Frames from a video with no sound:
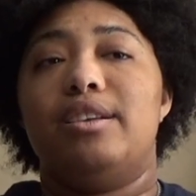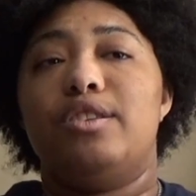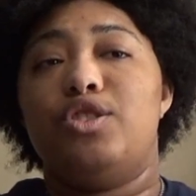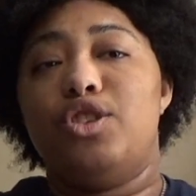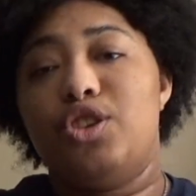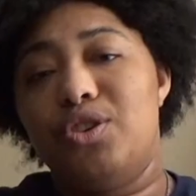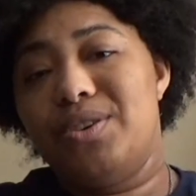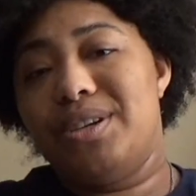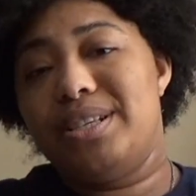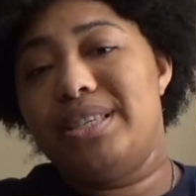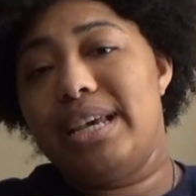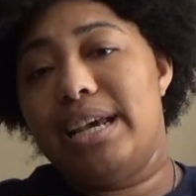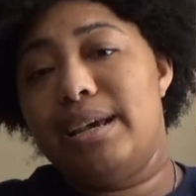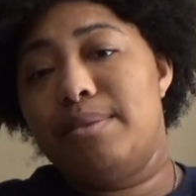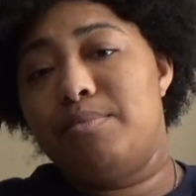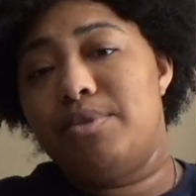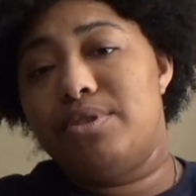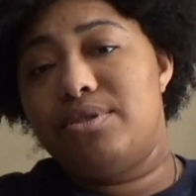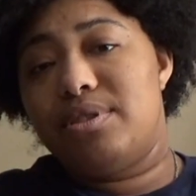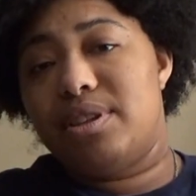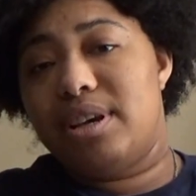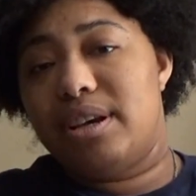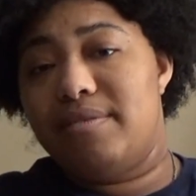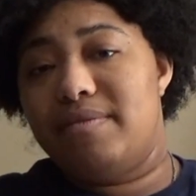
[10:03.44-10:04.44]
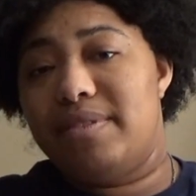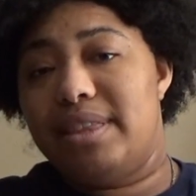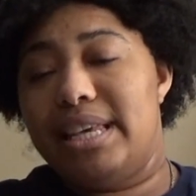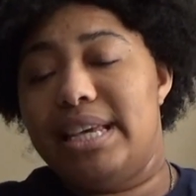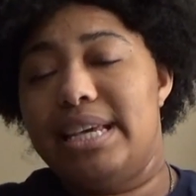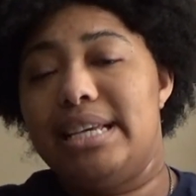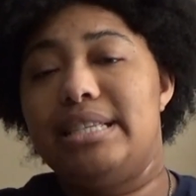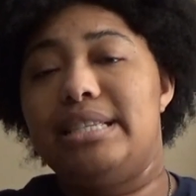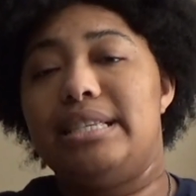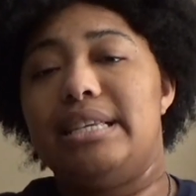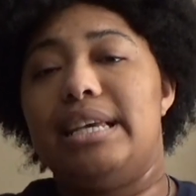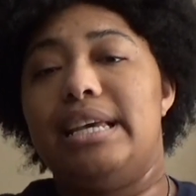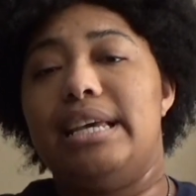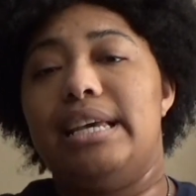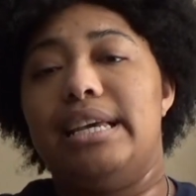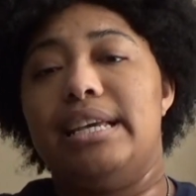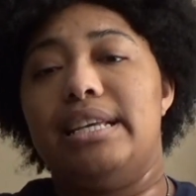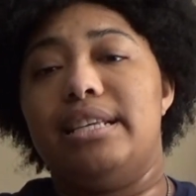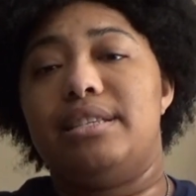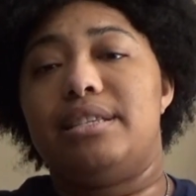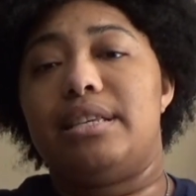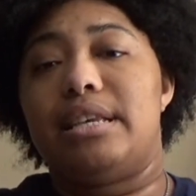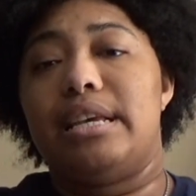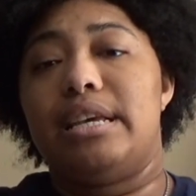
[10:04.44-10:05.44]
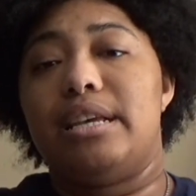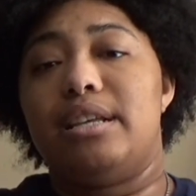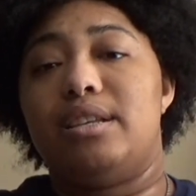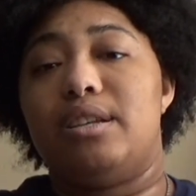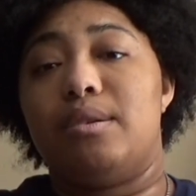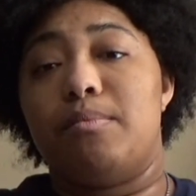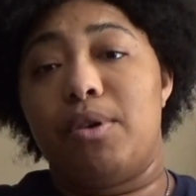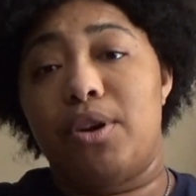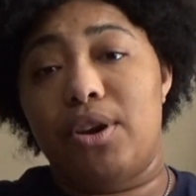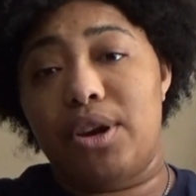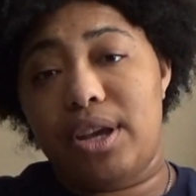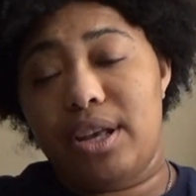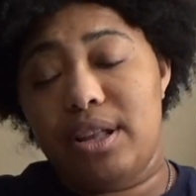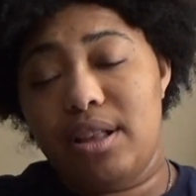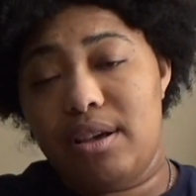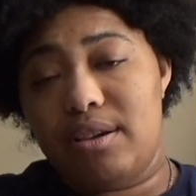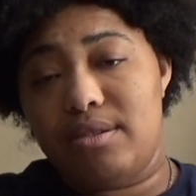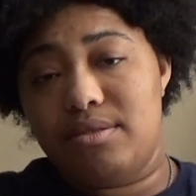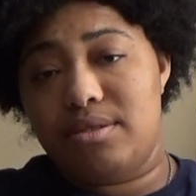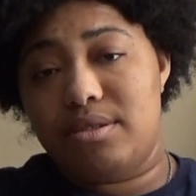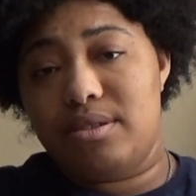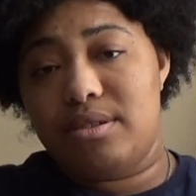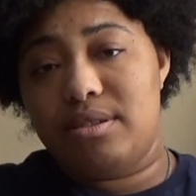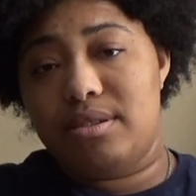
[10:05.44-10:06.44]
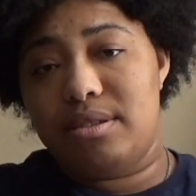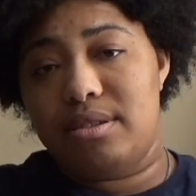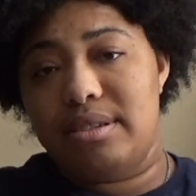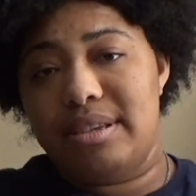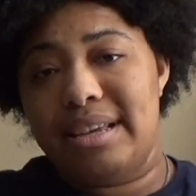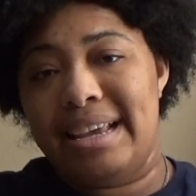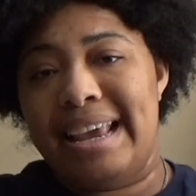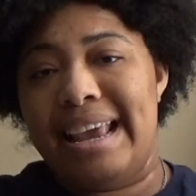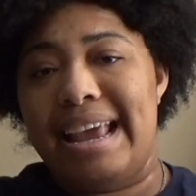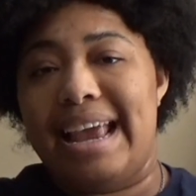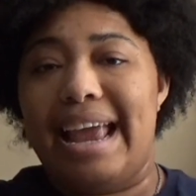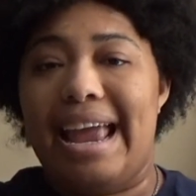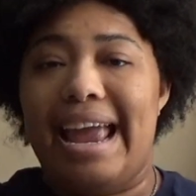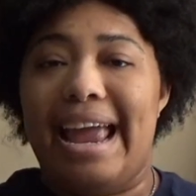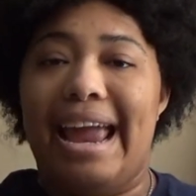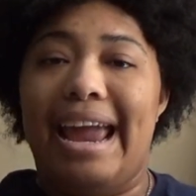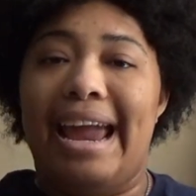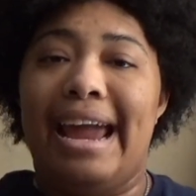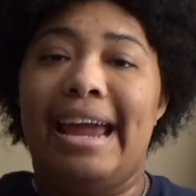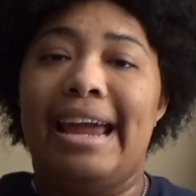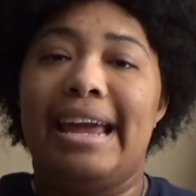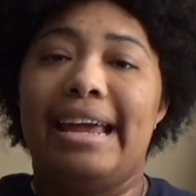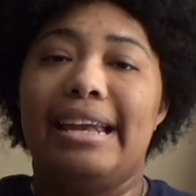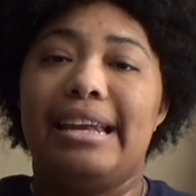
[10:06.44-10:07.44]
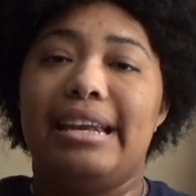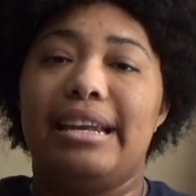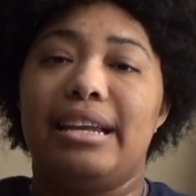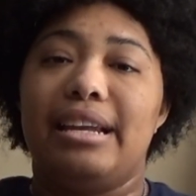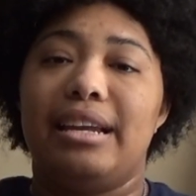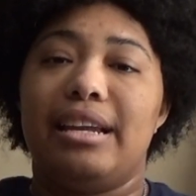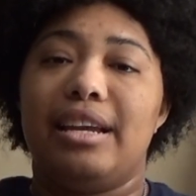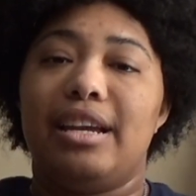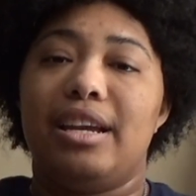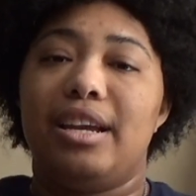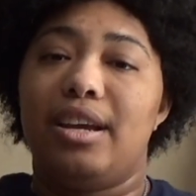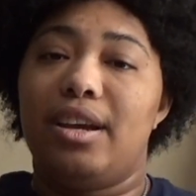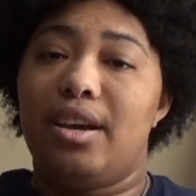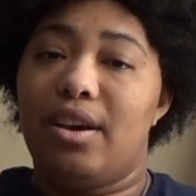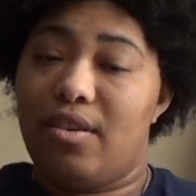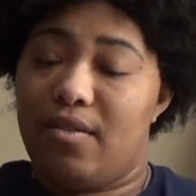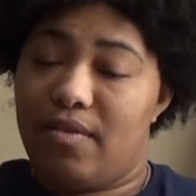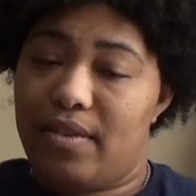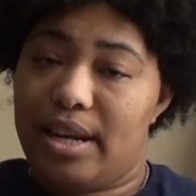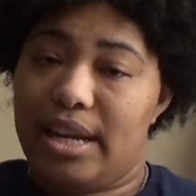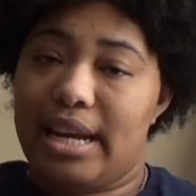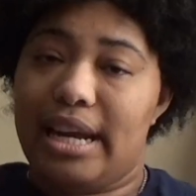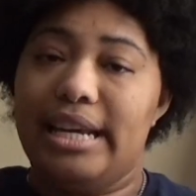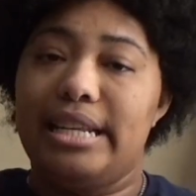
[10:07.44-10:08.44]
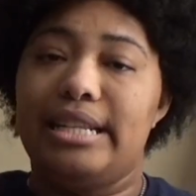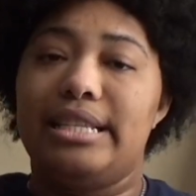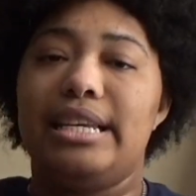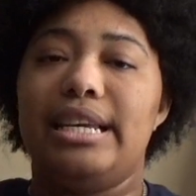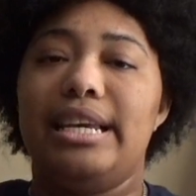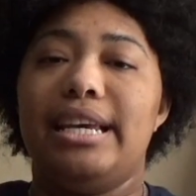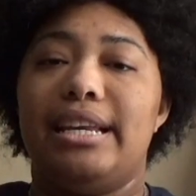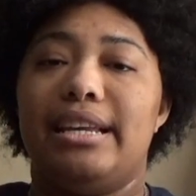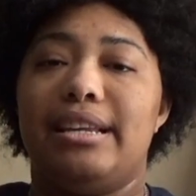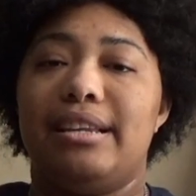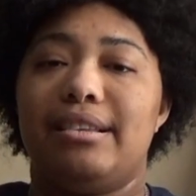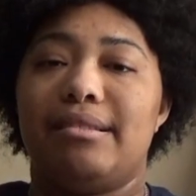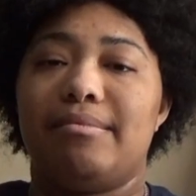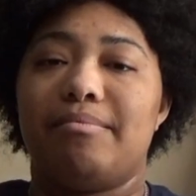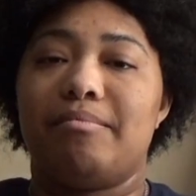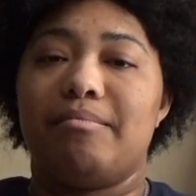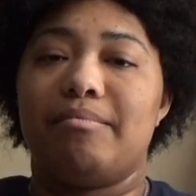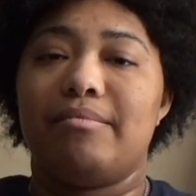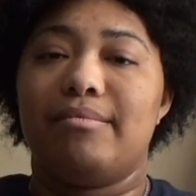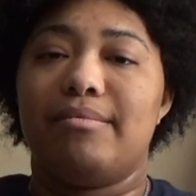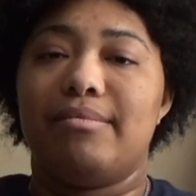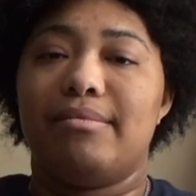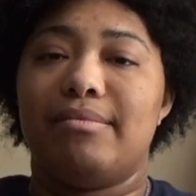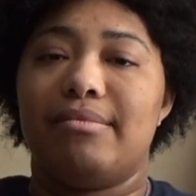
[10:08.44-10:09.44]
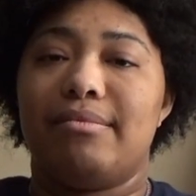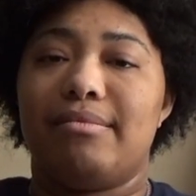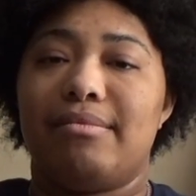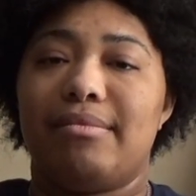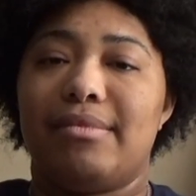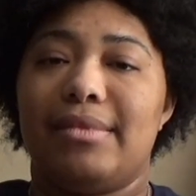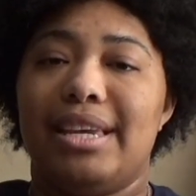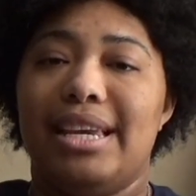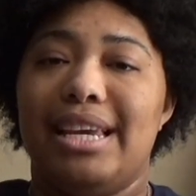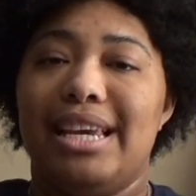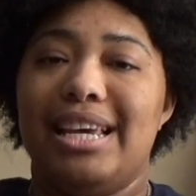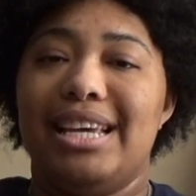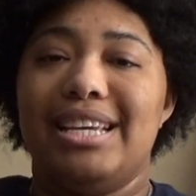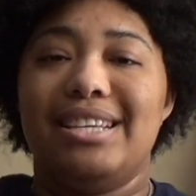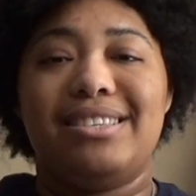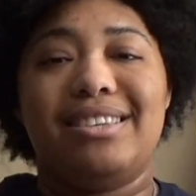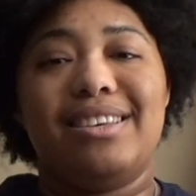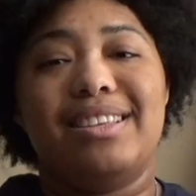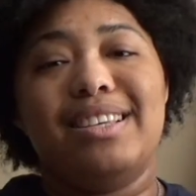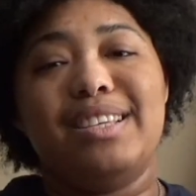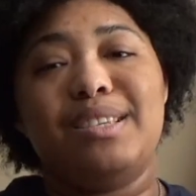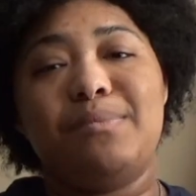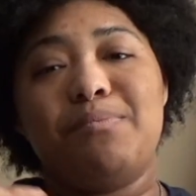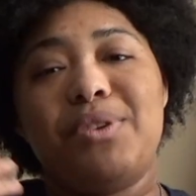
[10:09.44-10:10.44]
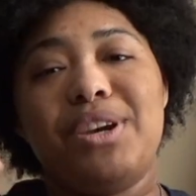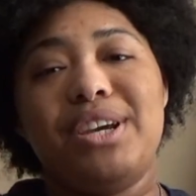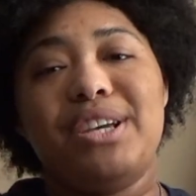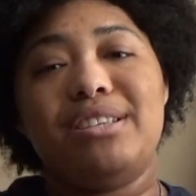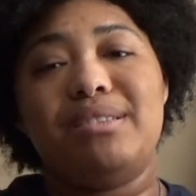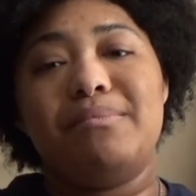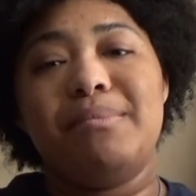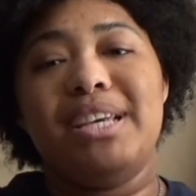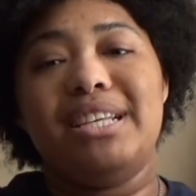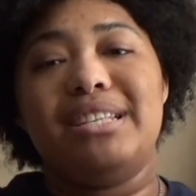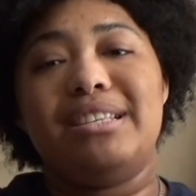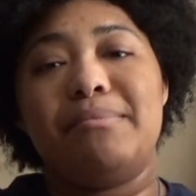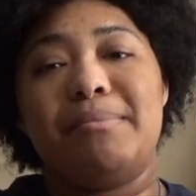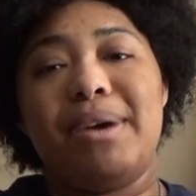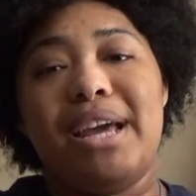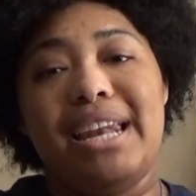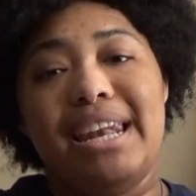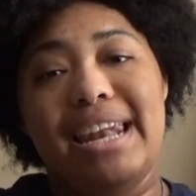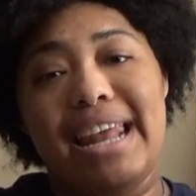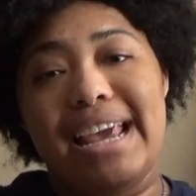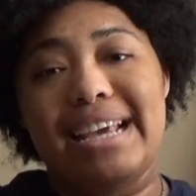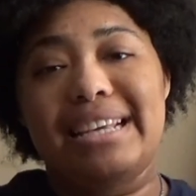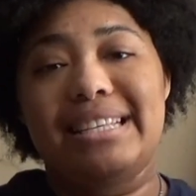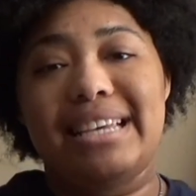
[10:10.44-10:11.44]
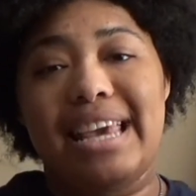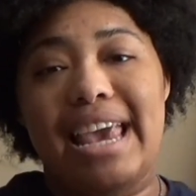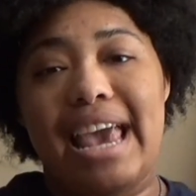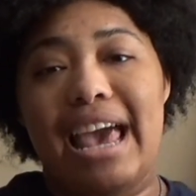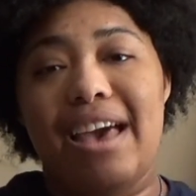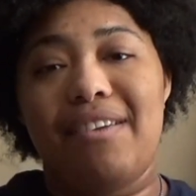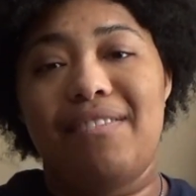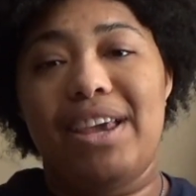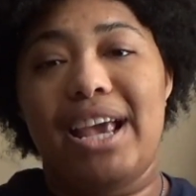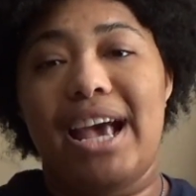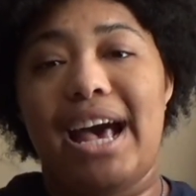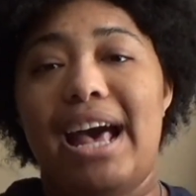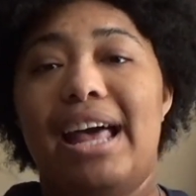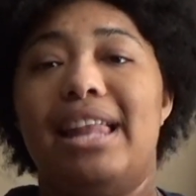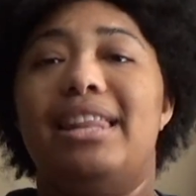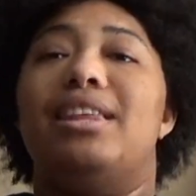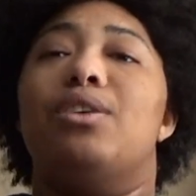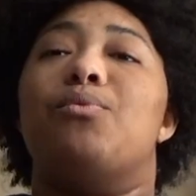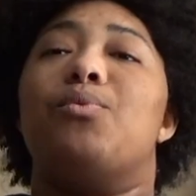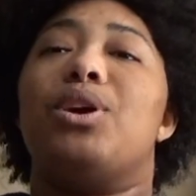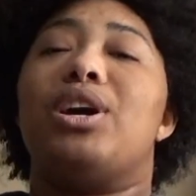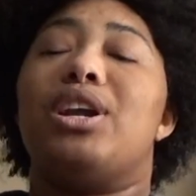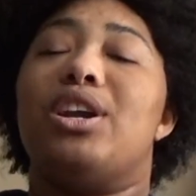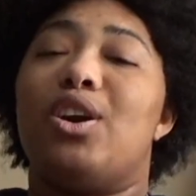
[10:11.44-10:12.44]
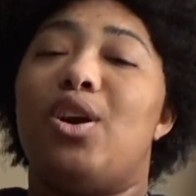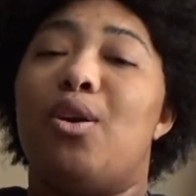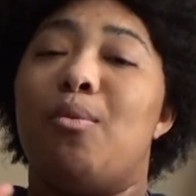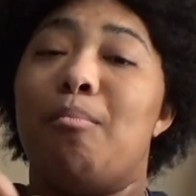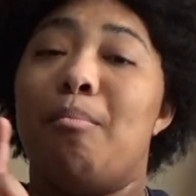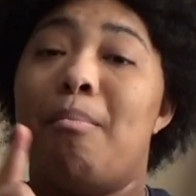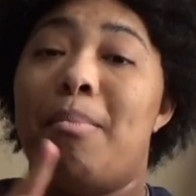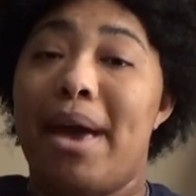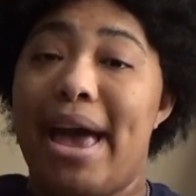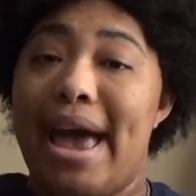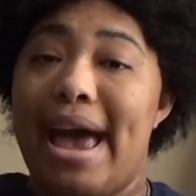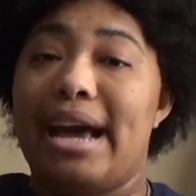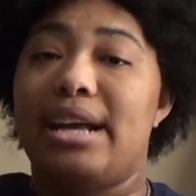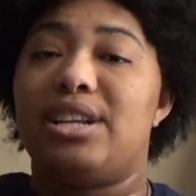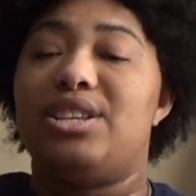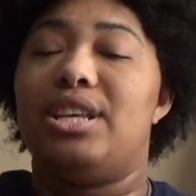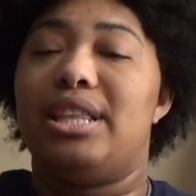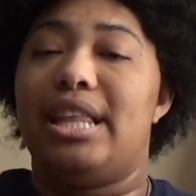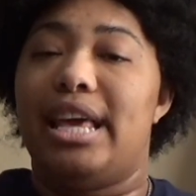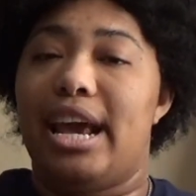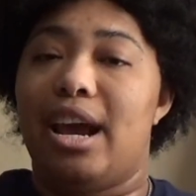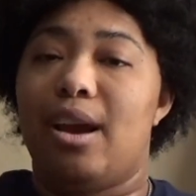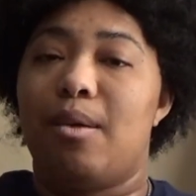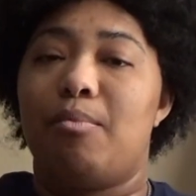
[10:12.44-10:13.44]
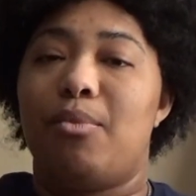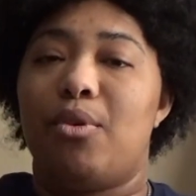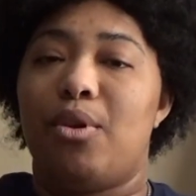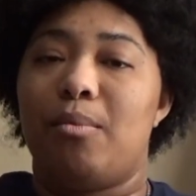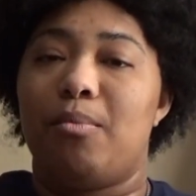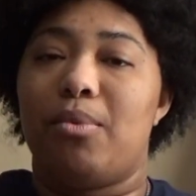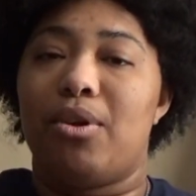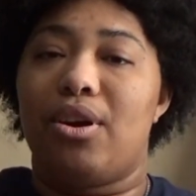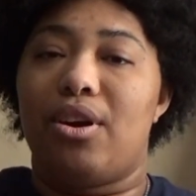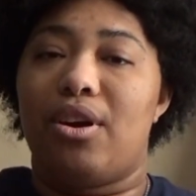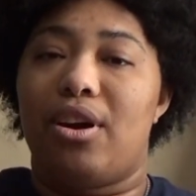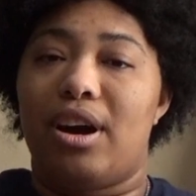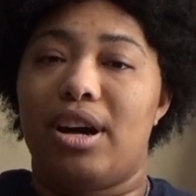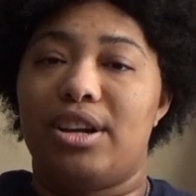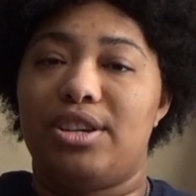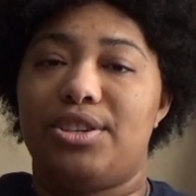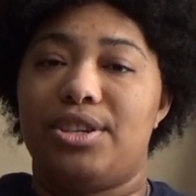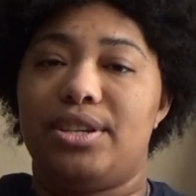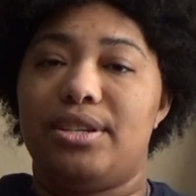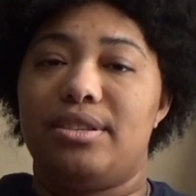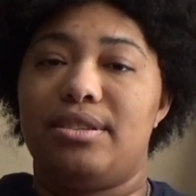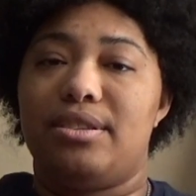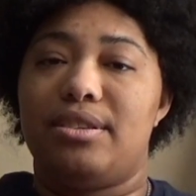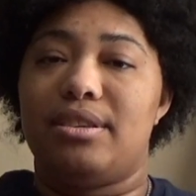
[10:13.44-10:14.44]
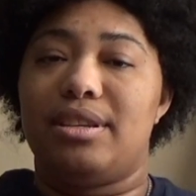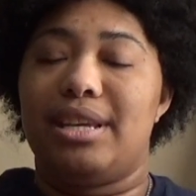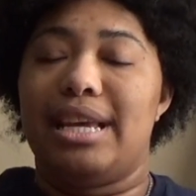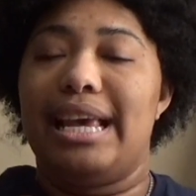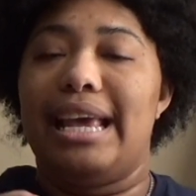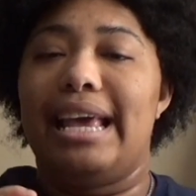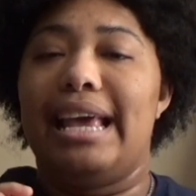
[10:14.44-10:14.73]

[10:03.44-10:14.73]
Two examples of this is tuberculosis, and COVID-19. So this brings me to my next caveat, and then we're going to go back to the airborne precautions.